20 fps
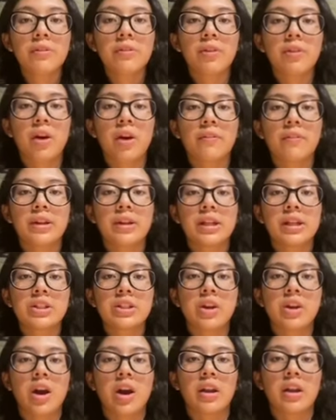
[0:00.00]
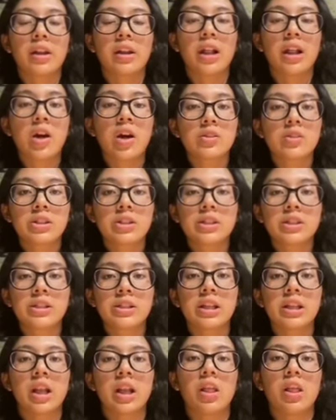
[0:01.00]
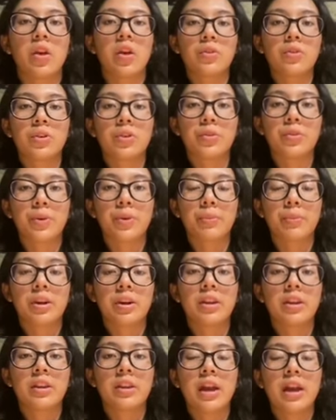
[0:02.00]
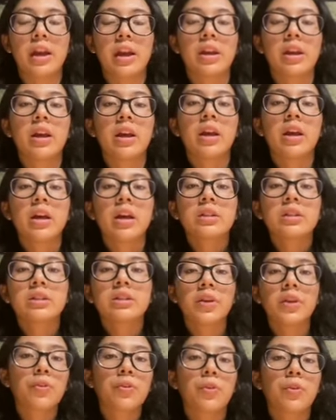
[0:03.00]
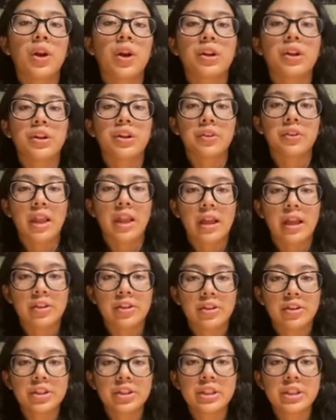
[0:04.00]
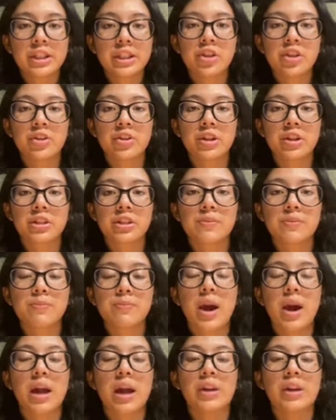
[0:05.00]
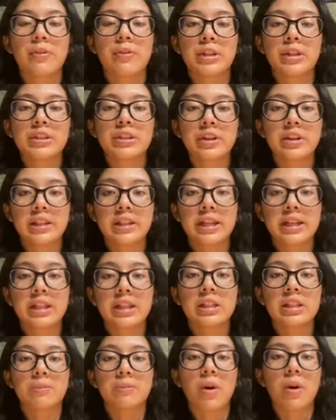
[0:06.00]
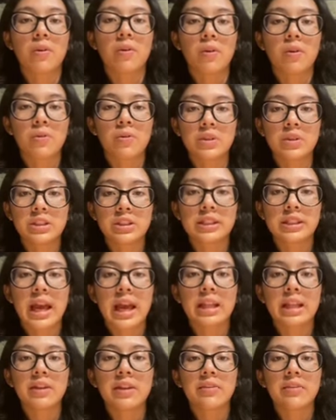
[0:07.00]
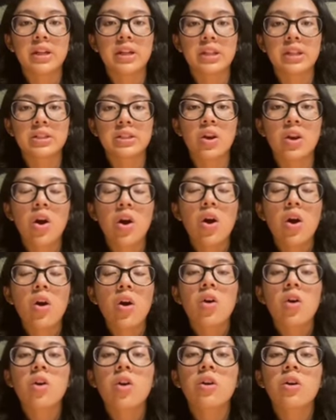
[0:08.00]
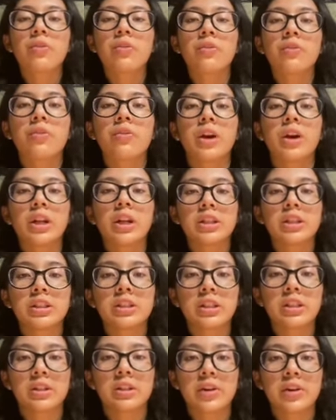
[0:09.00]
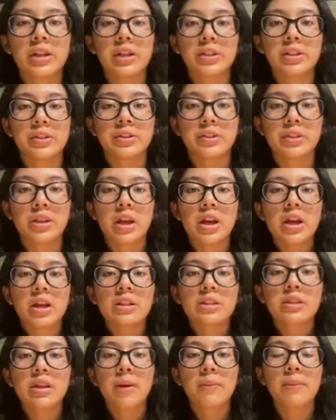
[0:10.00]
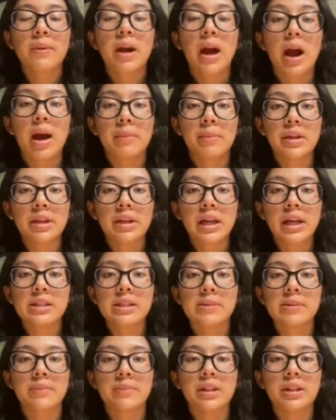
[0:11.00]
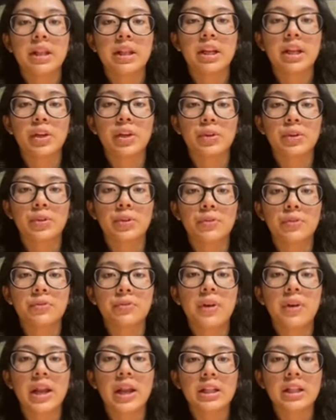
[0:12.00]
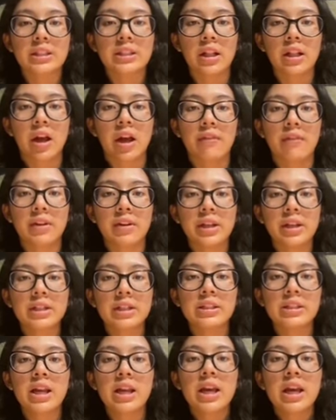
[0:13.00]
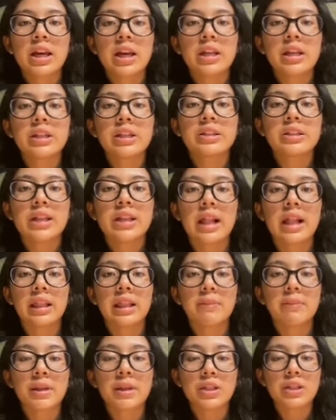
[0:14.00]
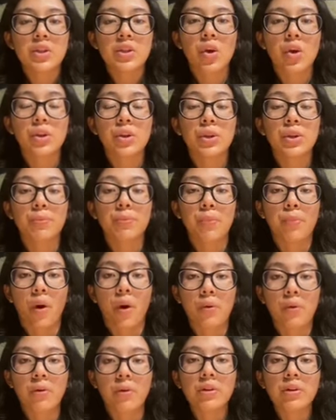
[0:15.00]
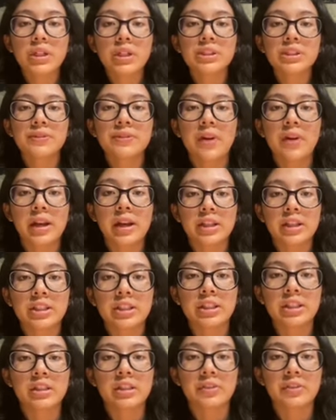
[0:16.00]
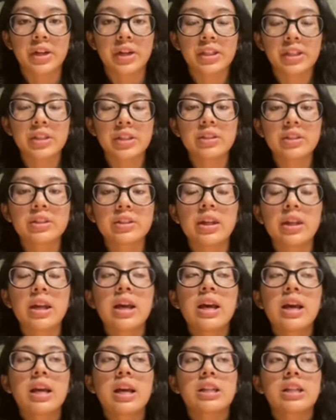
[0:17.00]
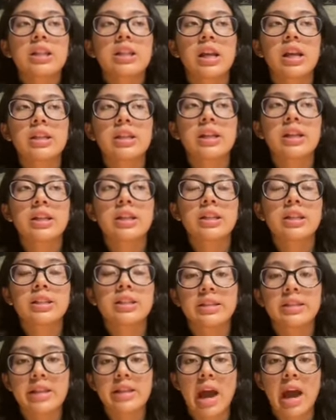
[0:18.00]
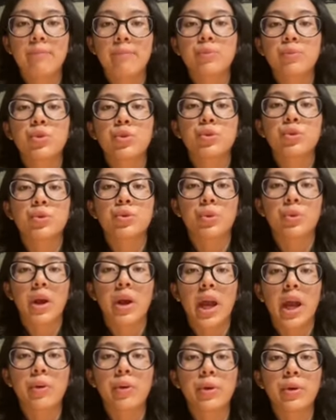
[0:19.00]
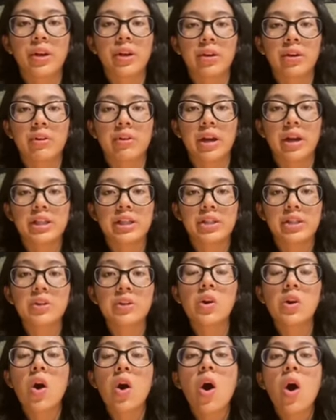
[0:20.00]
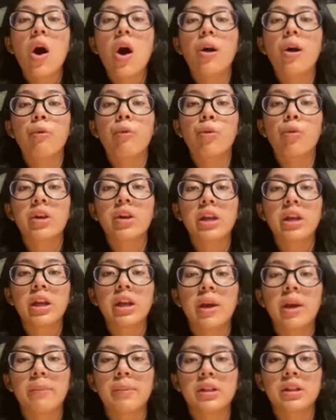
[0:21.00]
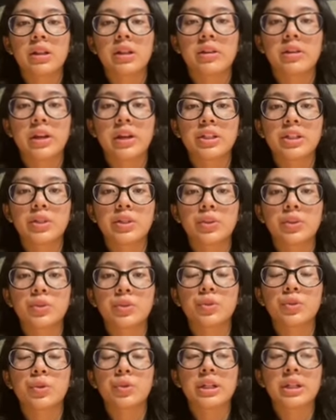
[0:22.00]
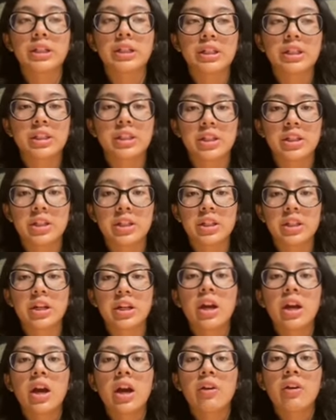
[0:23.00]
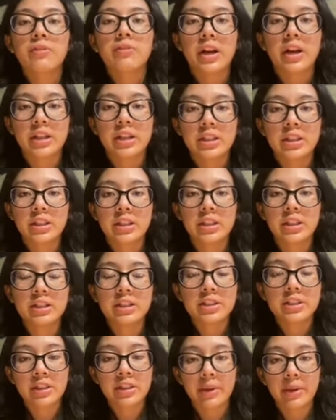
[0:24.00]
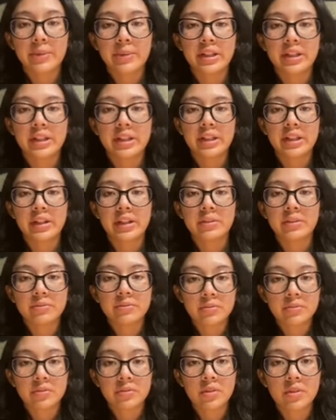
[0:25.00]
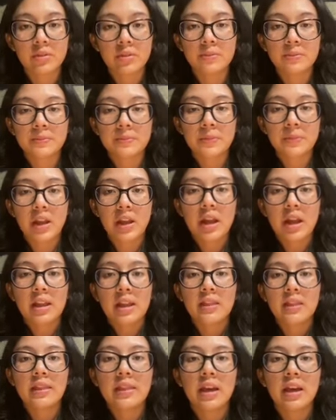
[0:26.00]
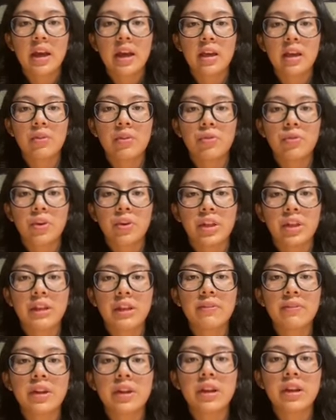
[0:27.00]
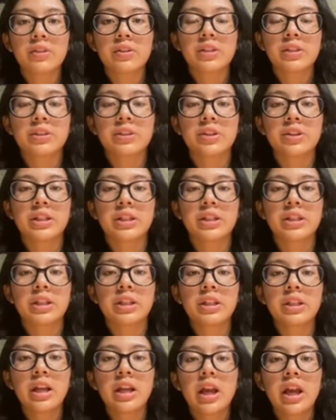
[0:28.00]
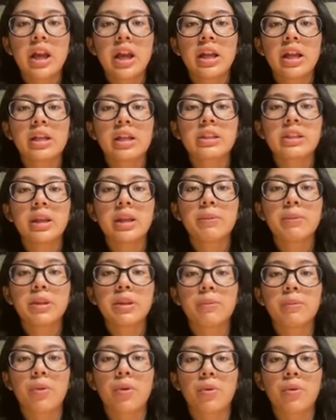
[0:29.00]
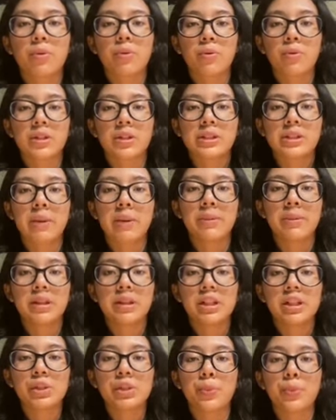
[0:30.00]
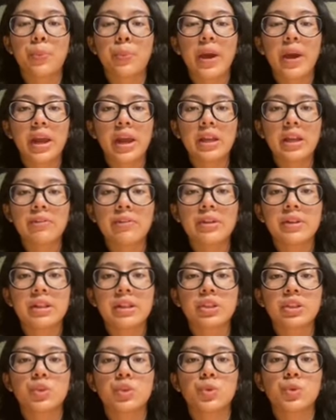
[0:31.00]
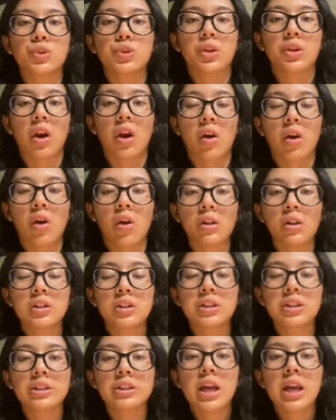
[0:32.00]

covenants are clauses in the loan agreement that safeguard the lender's interests by restricting the borrower's activities or financial ratios. Some common examples include financial covenants. This set limits on the borrower's financial ratios, such as debt to equity ratio or working capital ratio to ensure financial stability. Then, for dividend restriction, it is limit the borrower's ability to pay dividends to shareholders,